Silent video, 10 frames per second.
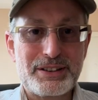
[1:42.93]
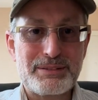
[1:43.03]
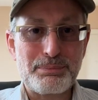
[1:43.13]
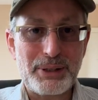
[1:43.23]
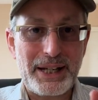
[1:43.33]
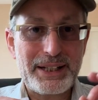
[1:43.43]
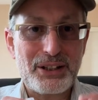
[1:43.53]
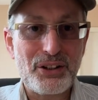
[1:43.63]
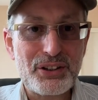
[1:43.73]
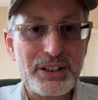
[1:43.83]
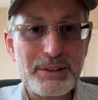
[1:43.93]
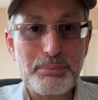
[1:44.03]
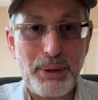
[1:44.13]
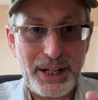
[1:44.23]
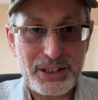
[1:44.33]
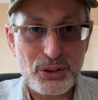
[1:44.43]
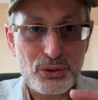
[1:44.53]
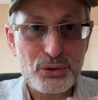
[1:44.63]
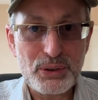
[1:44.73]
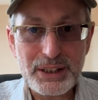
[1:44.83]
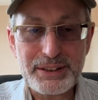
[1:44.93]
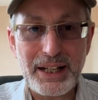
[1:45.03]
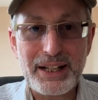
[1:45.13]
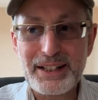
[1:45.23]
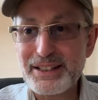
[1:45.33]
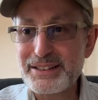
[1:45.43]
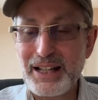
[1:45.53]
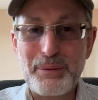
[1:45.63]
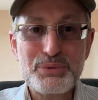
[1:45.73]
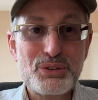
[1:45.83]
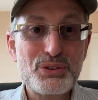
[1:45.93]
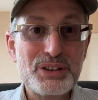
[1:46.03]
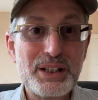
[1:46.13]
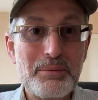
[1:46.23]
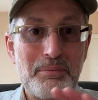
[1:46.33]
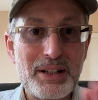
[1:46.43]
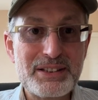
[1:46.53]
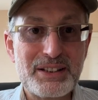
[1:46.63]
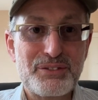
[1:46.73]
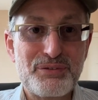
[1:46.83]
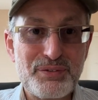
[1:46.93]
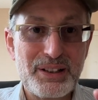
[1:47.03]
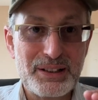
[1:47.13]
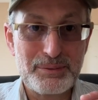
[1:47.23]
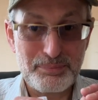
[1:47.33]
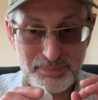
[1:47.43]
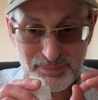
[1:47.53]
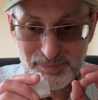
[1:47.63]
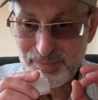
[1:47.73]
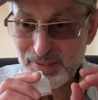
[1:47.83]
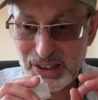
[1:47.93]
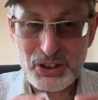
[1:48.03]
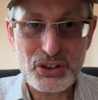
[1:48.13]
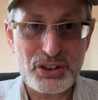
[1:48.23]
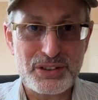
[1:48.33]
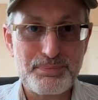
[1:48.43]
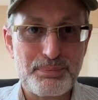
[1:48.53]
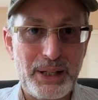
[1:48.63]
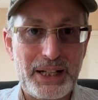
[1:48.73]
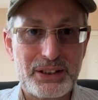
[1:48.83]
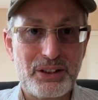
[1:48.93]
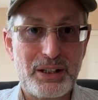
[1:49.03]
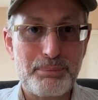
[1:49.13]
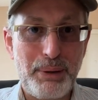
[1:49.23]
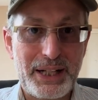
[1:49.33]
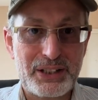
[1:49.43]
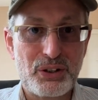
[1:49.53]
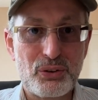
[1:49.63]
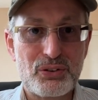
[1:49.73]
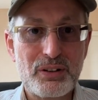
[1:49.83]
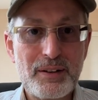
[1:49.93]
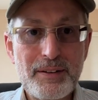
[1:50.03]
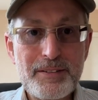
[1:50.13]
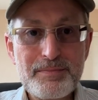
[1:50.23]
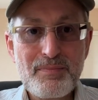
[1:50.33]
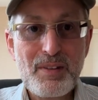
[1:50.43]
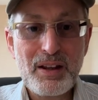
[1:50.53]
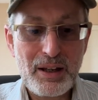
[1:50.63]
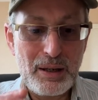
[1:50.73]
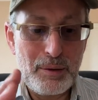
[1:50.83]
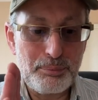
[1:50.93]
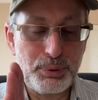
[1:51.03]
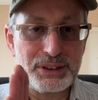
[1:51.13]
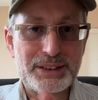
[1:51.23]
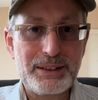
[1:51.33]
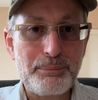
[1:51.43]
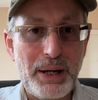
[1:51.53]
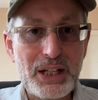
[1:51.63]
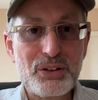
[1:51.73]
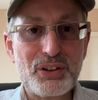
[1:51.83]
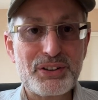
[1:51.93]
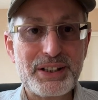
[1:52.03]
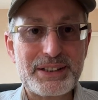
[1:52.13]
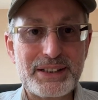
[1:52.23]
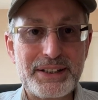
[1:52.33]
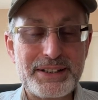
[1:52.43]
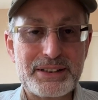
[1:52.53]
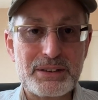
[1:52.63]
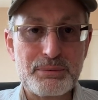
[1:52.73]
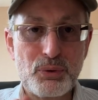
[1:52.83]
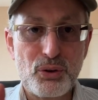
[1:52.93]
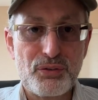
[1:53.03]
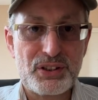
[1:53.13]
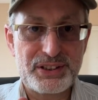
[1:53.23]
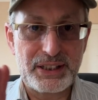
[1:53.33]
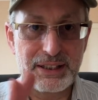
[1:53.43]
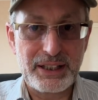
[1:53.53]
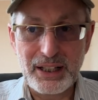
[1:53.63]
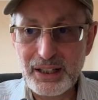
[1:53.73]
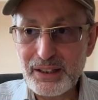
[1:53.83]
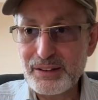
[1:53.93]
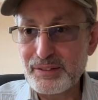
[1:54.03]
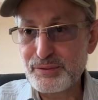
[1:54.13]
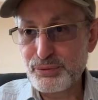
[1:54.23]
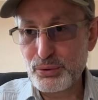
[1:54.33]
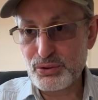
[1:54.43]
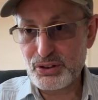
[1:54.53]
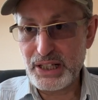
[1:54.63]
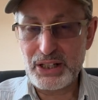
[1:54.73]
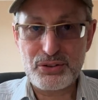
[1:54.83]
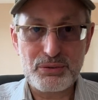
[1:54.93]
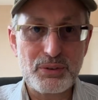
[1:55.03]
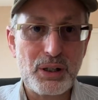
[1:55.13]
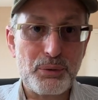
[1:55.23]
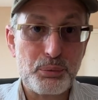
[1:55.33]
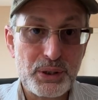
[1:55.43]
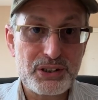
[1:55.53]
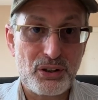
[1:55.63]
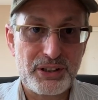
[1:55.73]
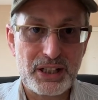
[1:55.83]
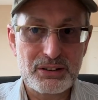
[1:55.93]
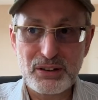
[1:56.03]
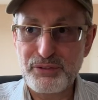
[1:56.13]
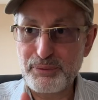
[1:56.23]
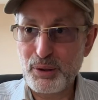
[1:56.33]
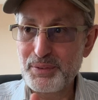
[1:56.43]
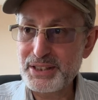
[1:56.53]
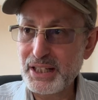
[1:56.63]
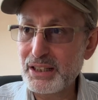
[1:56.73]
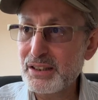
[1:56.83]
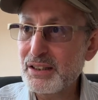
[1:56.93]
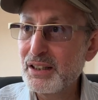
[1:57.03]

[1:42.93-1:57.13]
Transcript: this black honey back note to it that is absolutely amazing, uh, delicious black uh, back note. But the tobacco on this is more of a cigar forward slash uh, with Oriental, if I'm not mistaken.